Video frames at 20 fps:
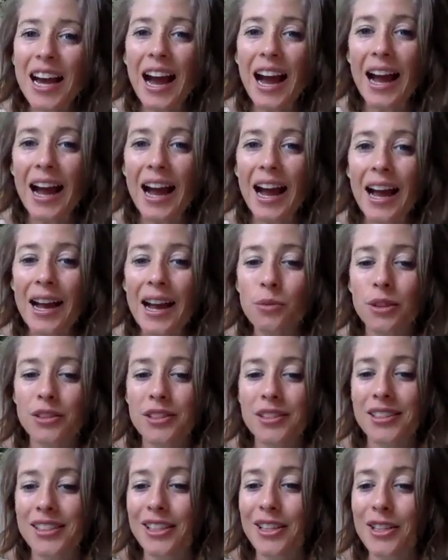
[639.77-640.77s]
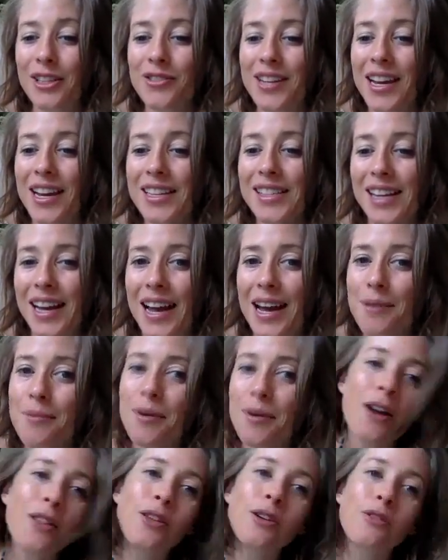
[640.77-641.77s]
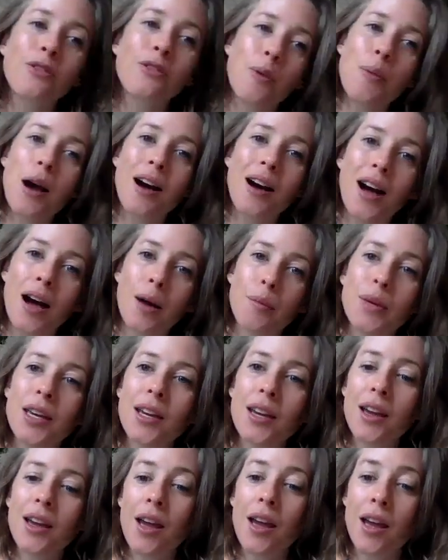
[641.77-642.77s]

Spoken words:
I will see you next time on the From Hobby